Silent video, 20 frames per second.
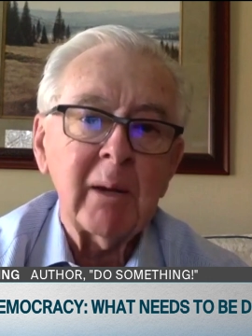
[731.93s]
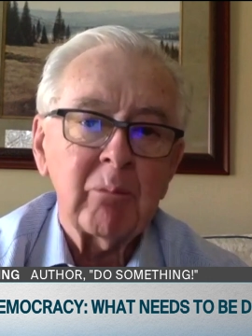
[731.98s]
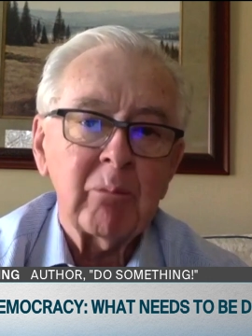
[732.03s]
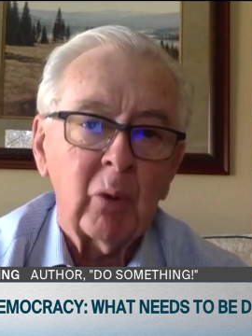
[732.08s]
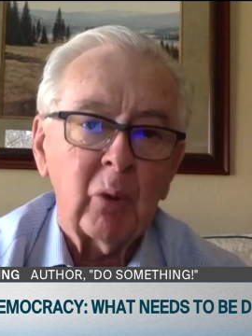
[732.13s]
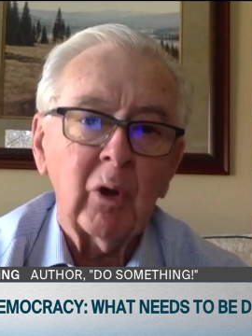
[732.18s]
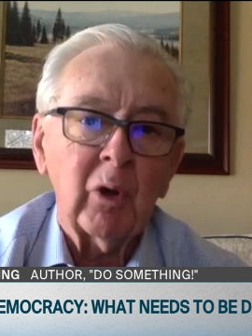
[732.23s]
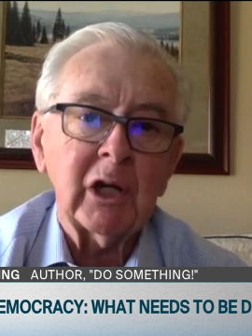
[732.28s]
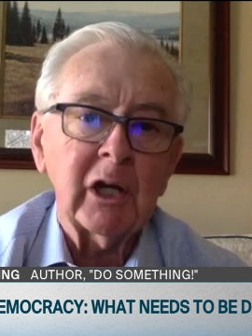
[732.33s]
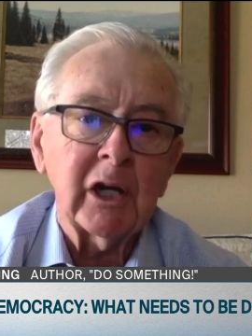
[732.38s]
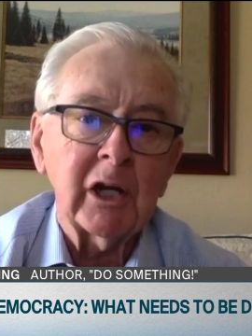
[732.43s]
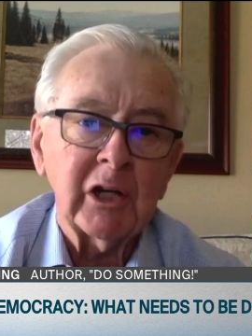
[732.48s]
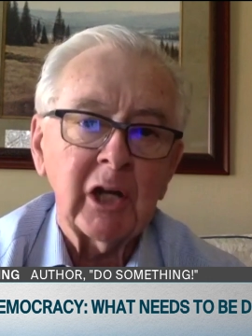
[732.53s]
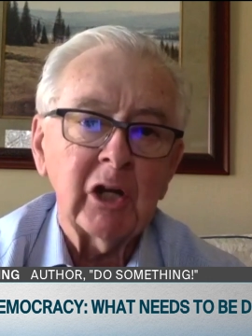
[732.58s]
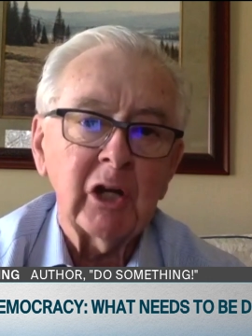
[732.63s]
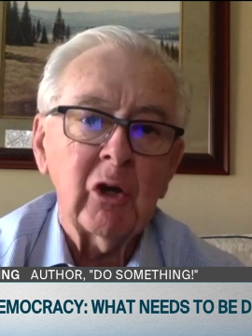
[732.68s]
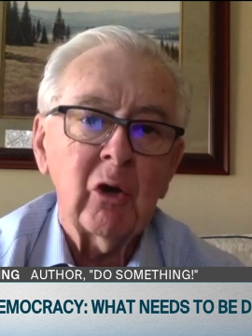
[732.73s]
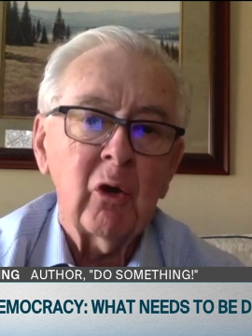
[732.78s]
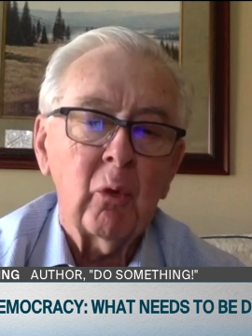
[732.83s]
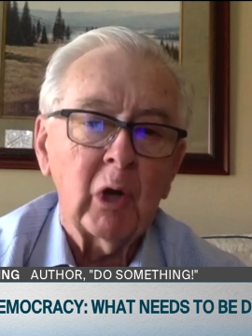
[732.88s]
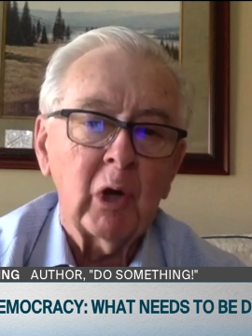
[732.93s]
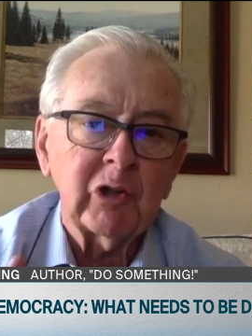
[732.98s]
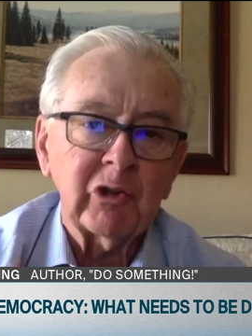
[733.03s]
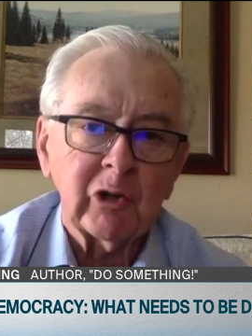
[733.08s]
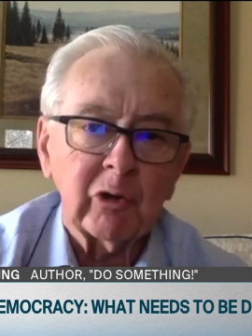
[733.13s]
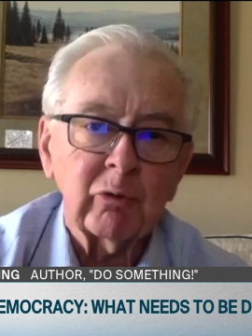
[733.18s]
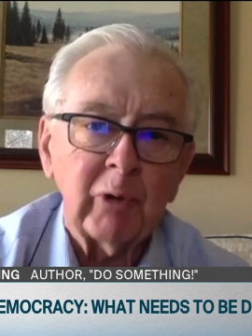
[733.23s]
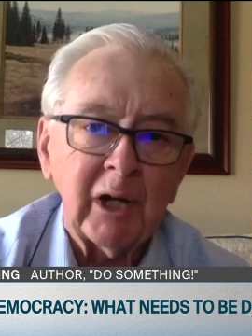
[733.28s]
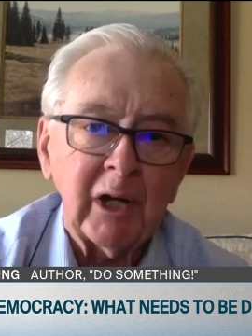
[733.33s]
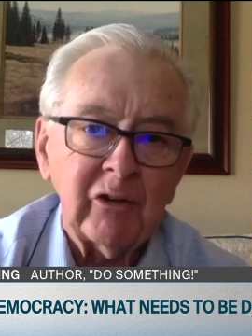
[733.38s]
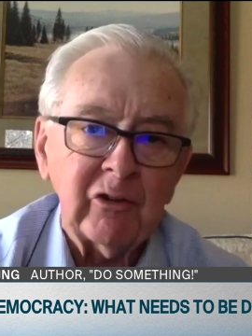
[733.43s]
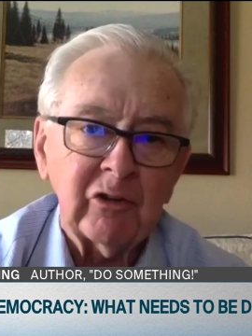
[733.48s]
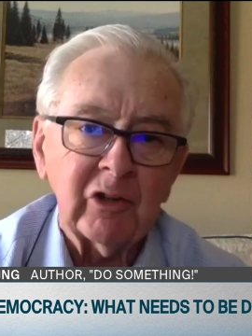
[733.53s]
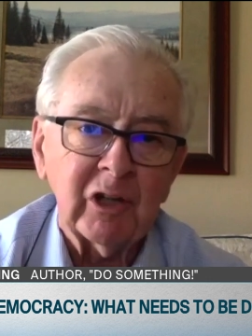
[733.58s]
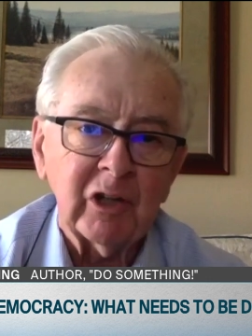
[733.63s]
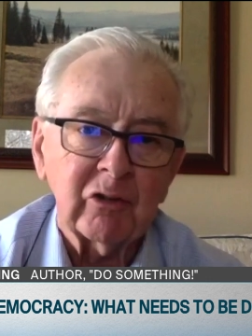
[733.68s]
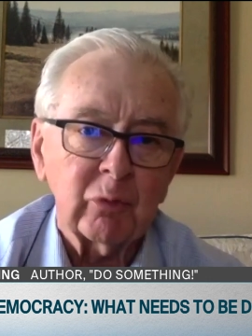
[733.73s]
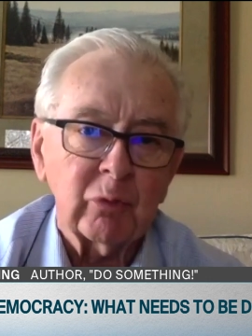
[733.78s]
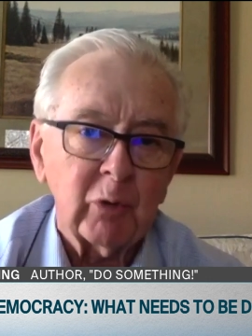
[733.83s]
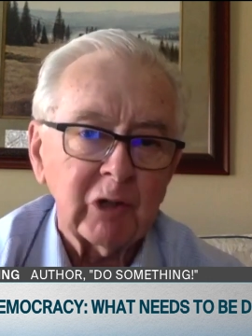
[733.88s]
important to know what your race
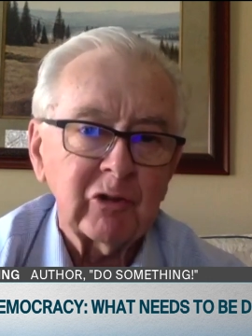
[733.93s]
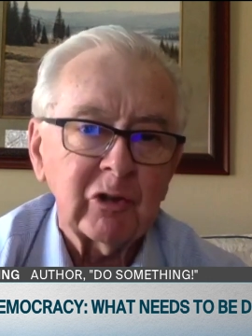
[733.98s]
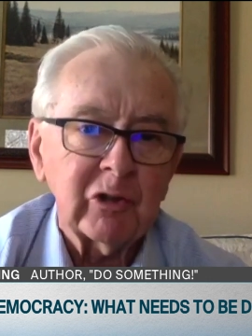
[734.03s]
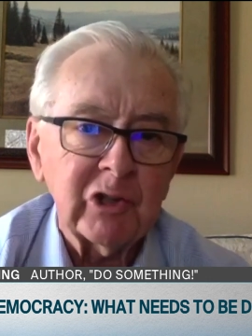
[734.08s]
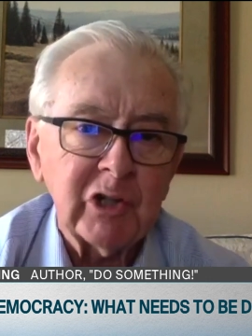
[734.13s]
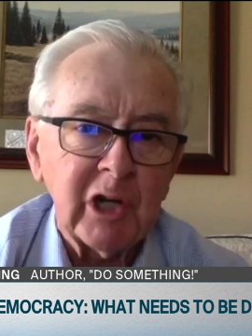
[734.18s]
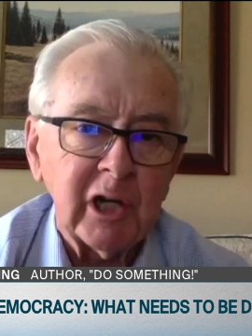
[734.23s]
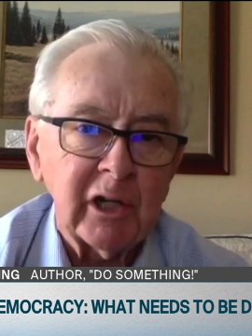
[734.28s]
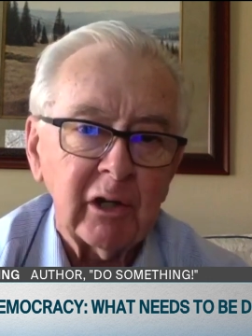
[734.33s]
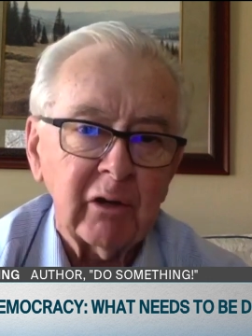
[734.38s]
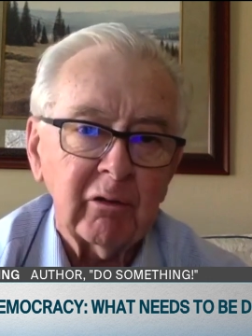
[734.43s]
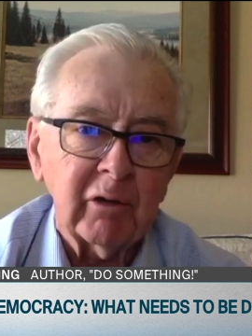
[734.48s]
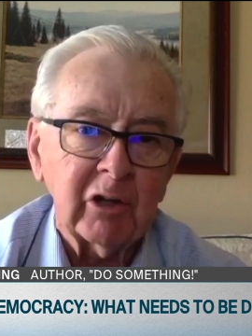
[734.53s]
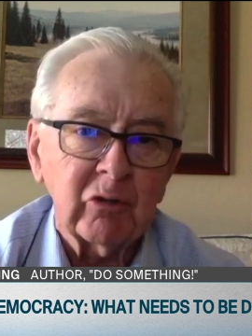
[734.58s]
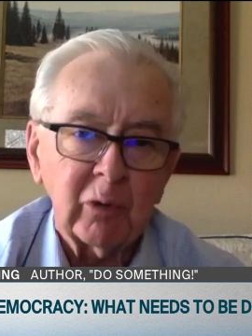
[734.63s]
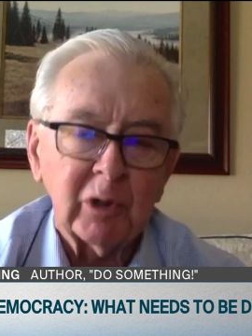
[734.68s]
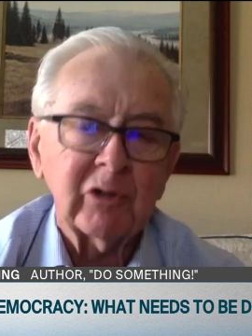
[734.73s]
is, what your gender is,